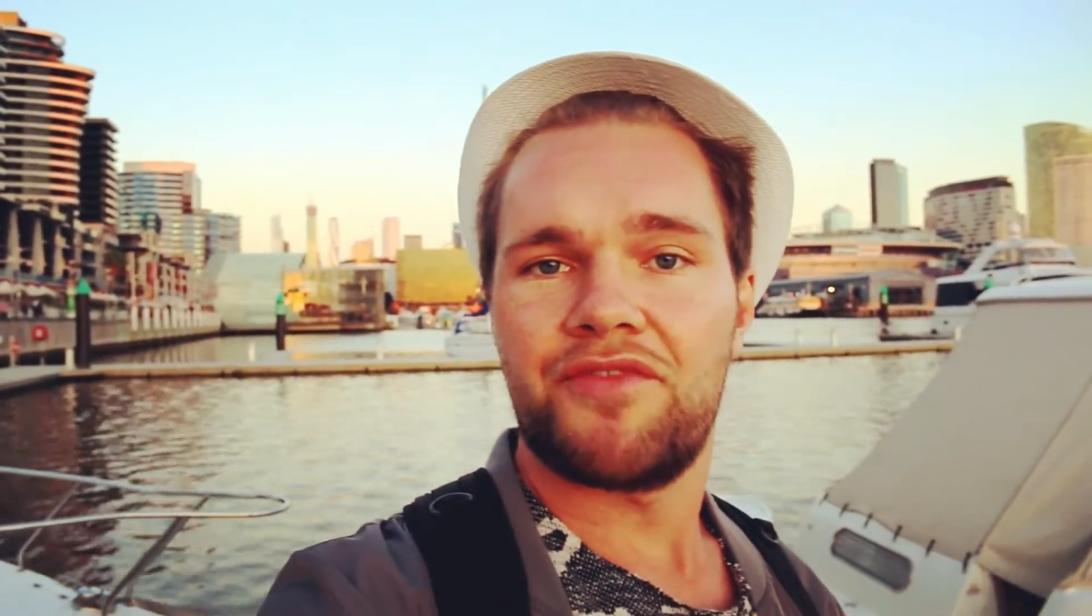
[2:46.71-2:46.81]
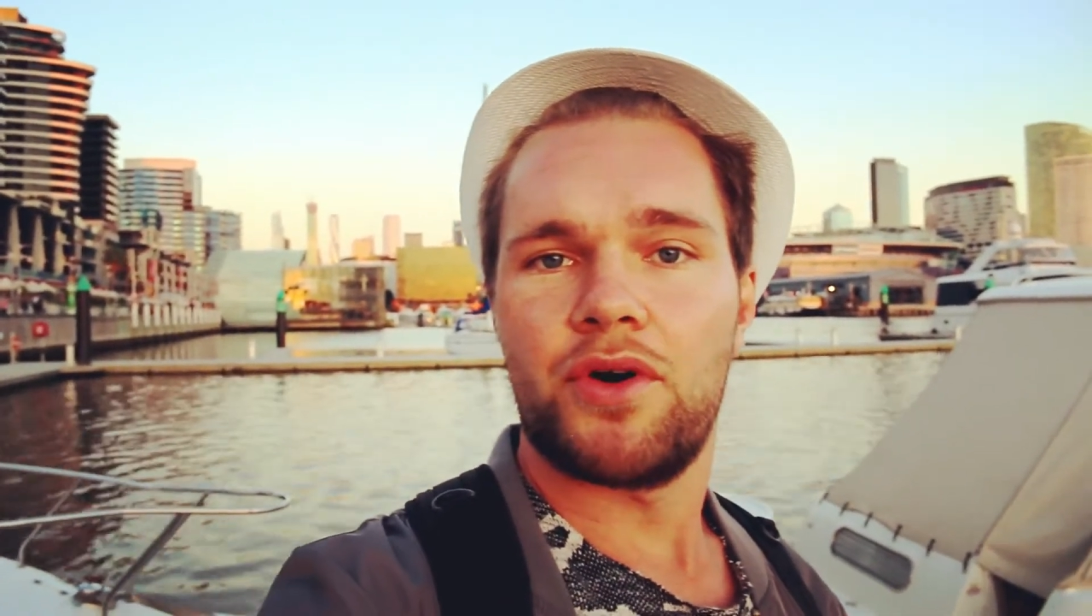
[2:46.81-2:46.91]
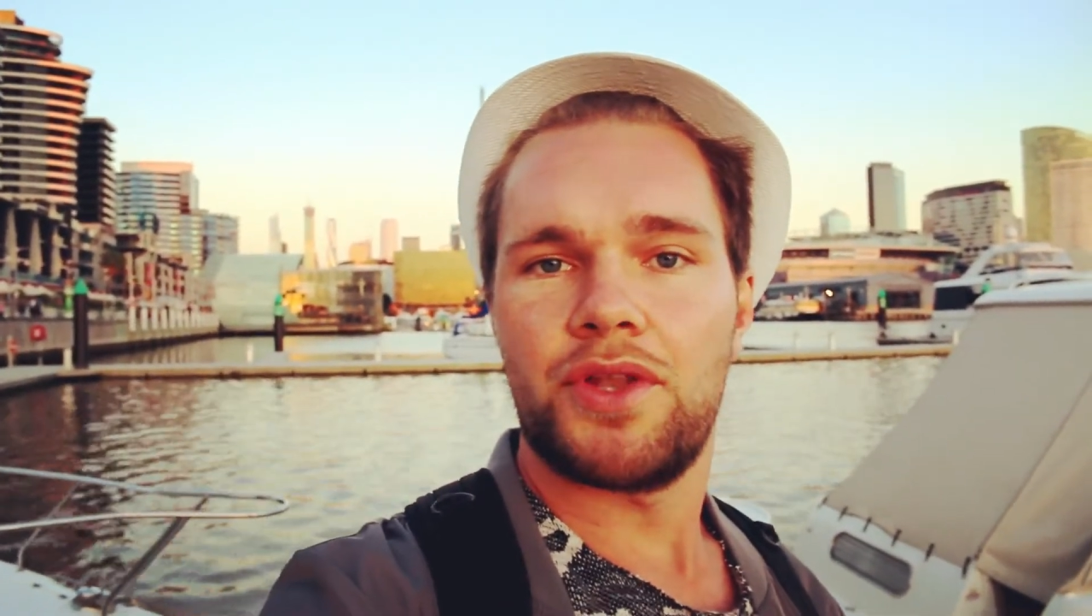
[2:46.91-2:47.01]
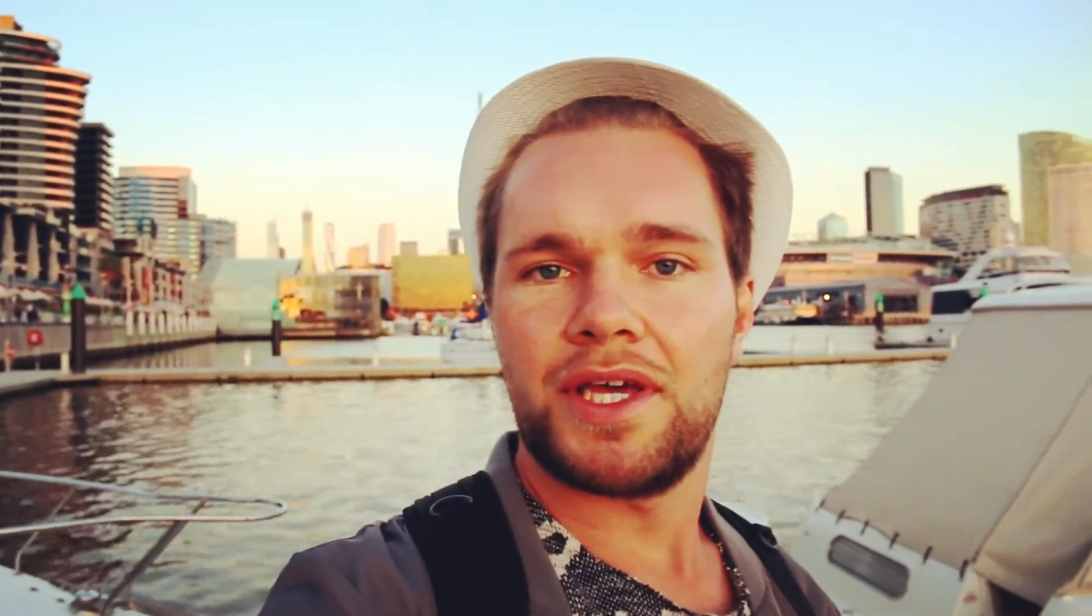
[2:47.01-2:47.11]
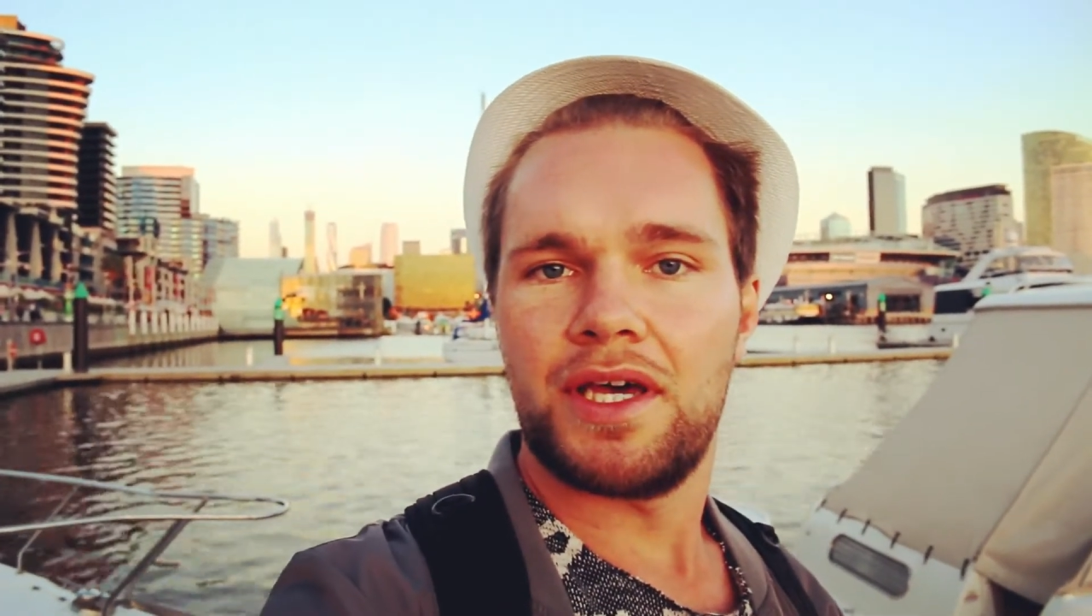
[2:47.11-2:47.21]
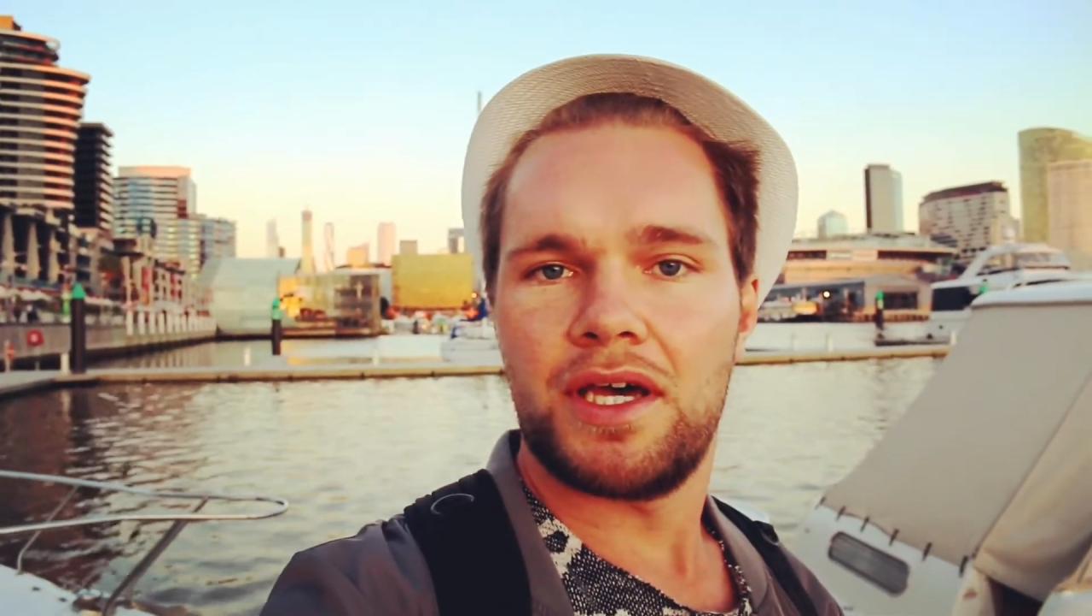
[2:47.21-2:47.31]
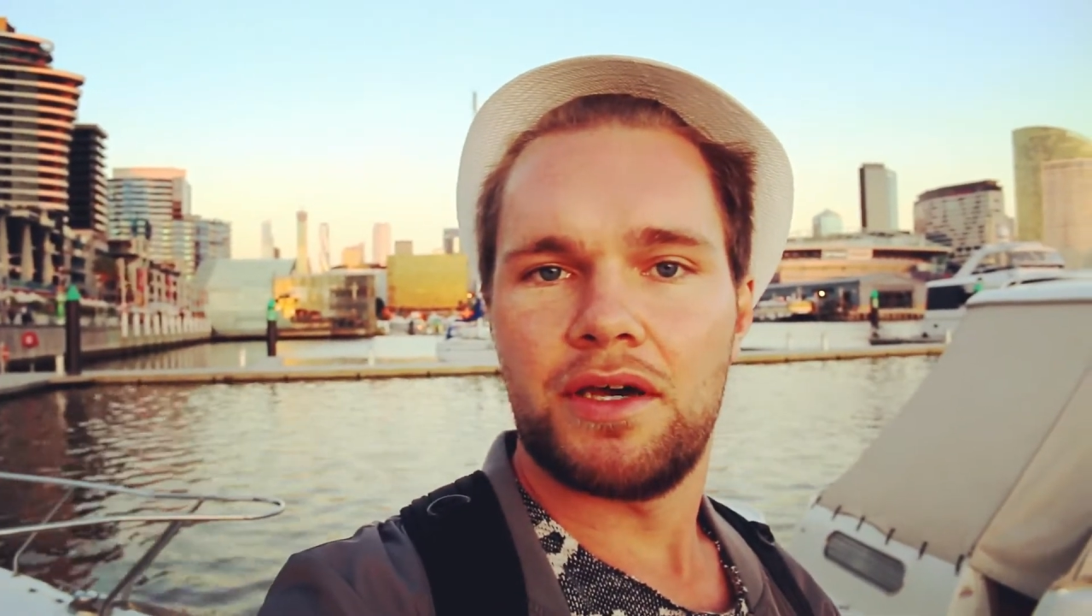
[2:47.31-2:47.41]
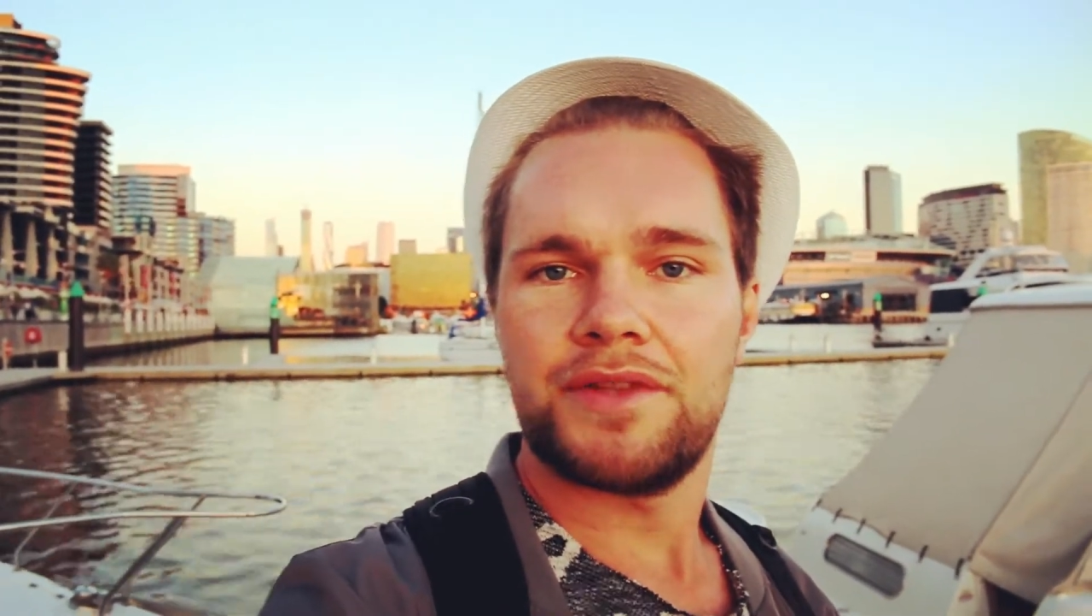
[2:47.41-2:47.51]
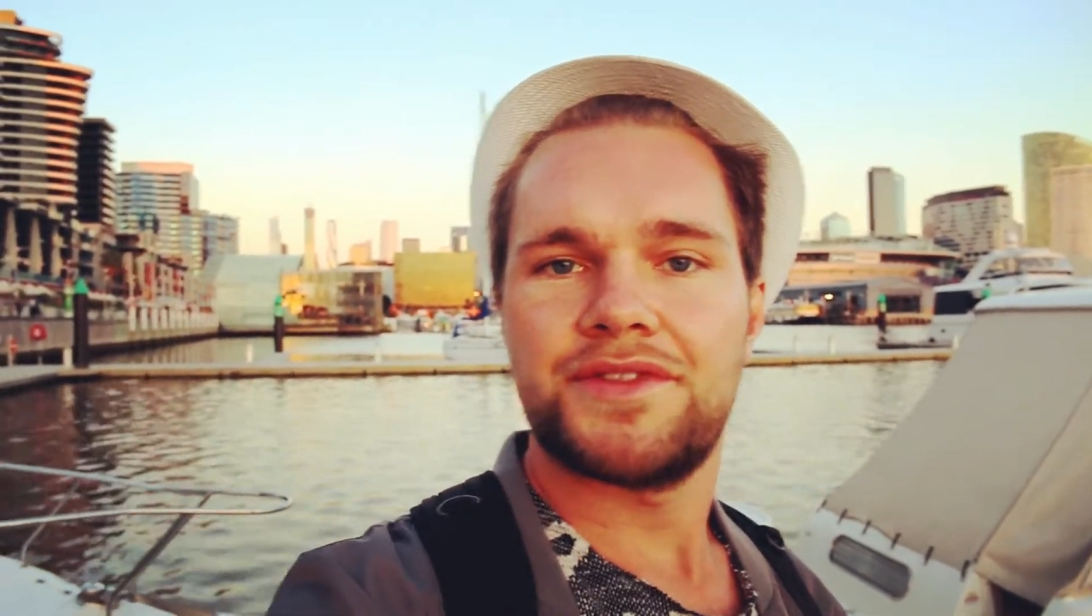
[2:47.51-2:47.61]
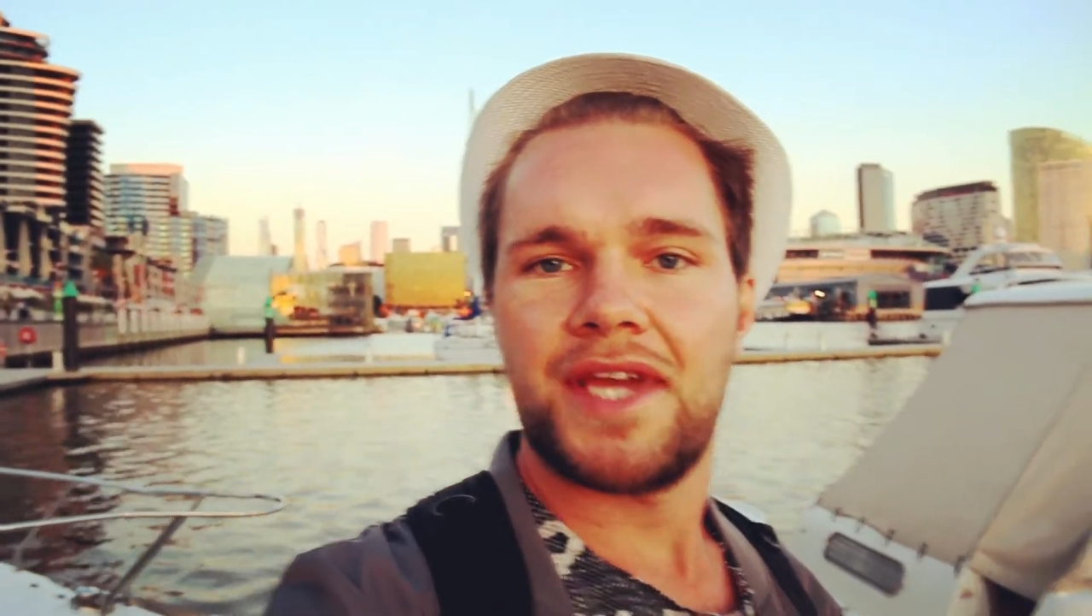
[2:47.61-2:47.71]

for the